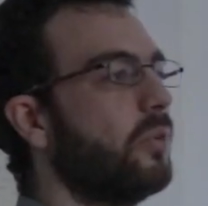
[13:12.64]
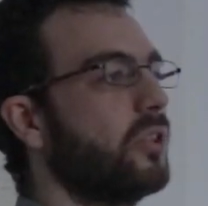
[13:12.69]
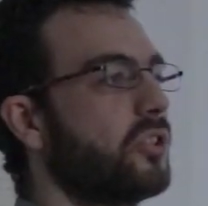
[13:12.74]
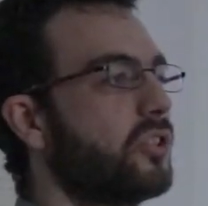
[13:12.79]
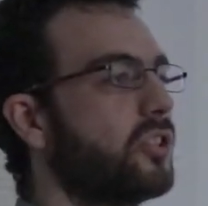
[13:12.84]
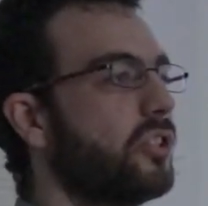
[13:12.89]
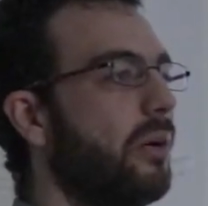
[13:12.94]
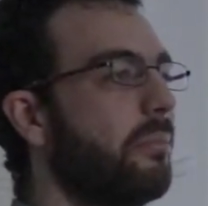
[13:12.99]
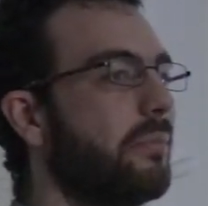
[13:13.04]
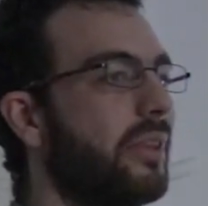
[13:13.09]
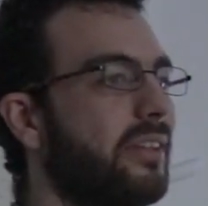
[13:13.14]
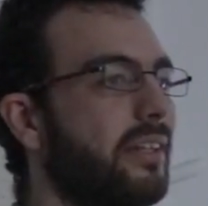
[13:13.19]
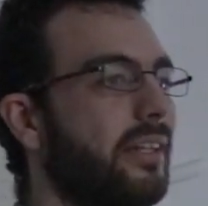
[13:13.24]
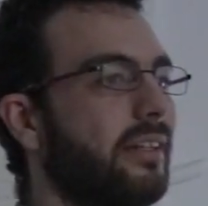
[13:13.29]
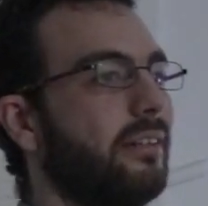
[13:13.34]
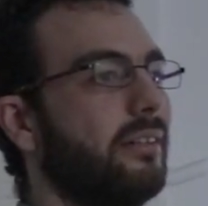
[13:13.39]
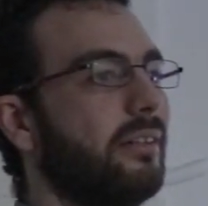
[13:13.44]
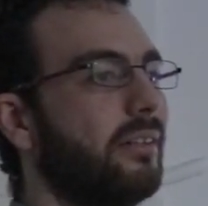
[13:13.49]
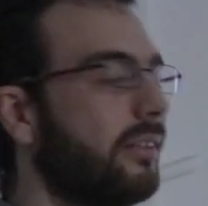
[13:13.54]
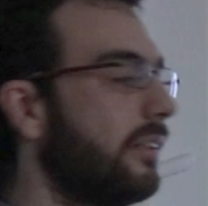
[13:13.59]
was
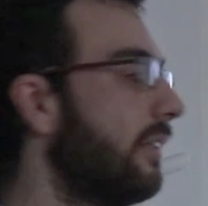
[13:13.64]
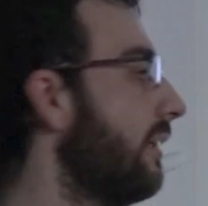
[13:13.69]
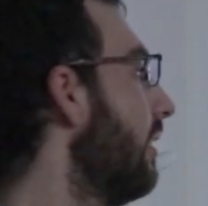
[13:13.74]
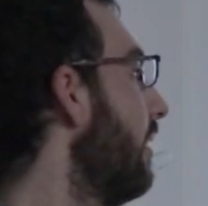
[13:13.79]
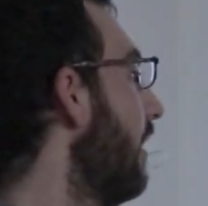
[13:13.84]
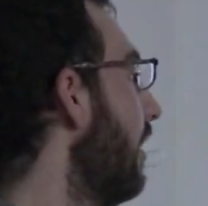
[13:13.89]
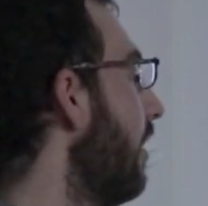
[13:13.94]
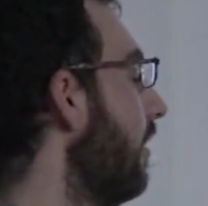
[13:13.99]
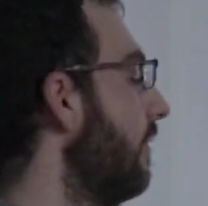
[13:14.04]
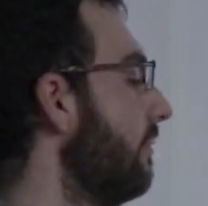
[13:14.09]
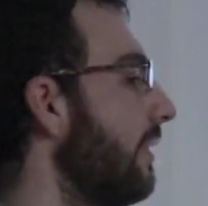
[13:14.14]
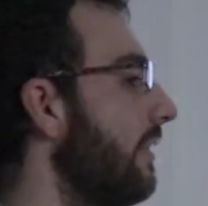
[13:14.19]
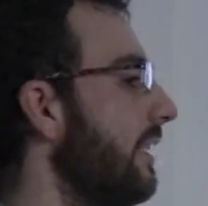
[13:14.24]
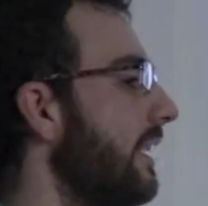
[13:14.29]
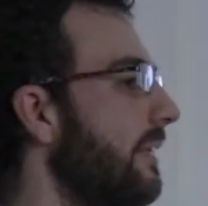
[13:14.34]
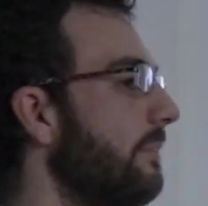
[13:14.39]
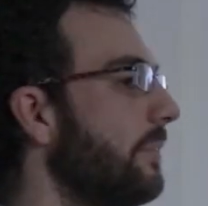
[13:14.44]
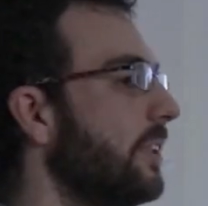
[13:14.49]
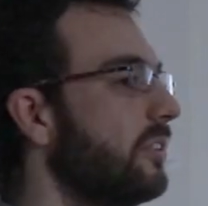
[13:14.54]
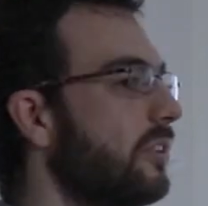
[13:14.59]
something of a
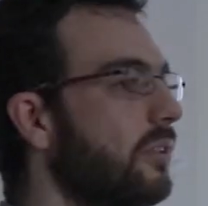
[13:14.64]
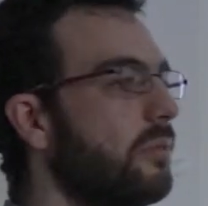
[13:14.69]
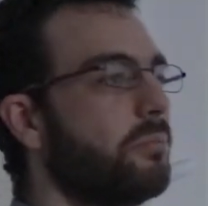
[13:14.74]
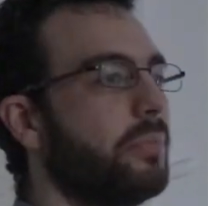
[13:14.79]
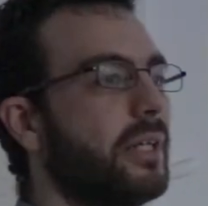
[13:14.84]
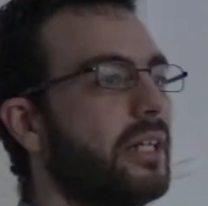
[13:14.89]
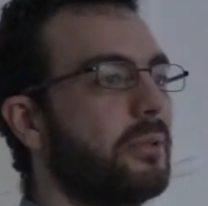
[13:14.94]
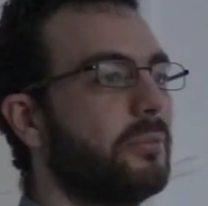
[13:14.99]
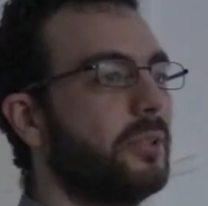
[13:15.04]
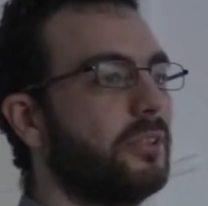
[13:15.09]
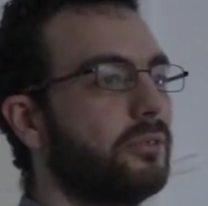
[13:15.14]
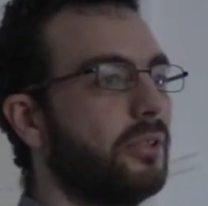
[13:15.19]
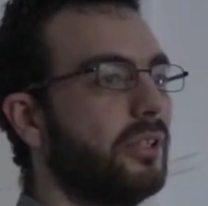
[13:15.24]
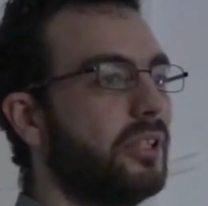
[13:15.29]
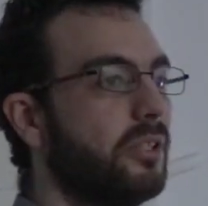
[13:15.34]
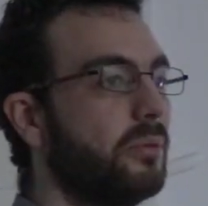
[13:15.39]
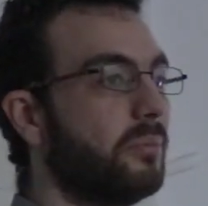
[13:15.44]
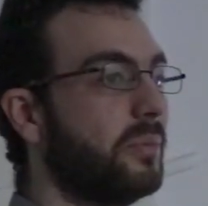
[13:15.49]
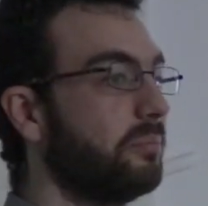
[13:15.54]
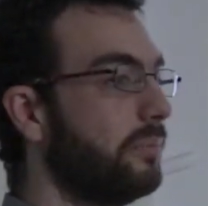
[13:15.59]
level comparable to a
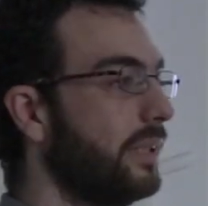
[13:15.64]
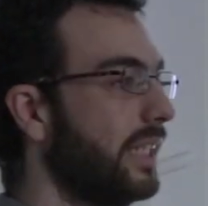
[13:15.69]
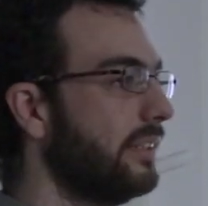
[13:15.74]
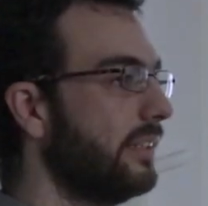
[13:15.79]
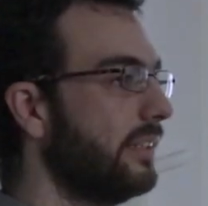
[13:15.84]
human